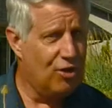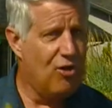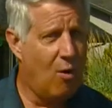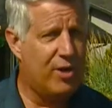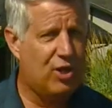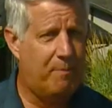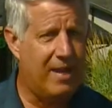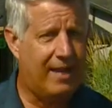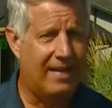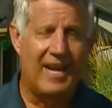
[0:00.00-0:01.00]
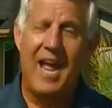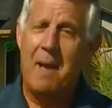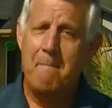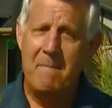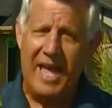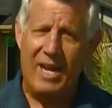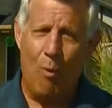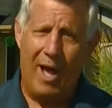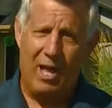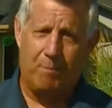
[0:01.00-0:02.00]
you know what you're picking.
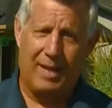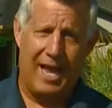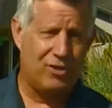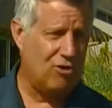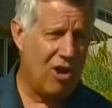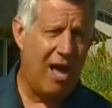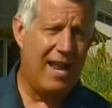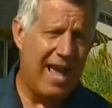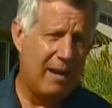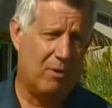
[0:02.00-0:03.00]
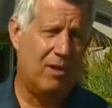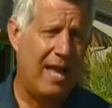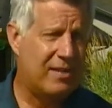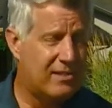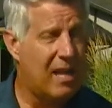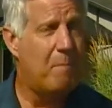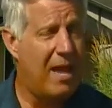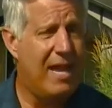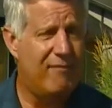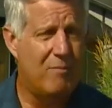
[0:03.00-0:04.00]
Many wild plants are not edible and some
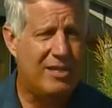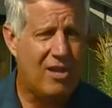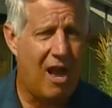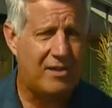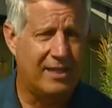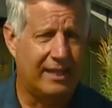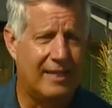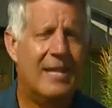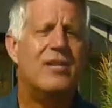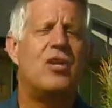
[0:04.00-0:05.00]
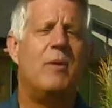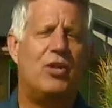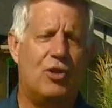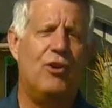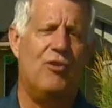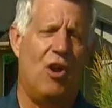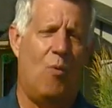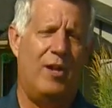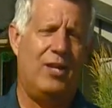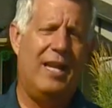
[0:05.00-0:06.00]
may even be toxic, so be sure you
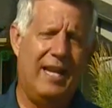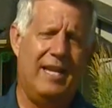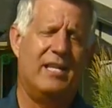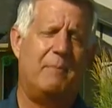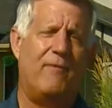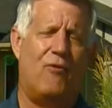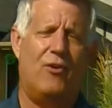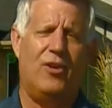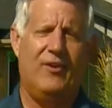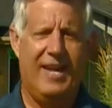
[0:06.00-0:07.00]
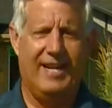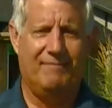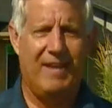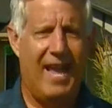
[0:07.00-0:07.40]
know what it is before you eat it.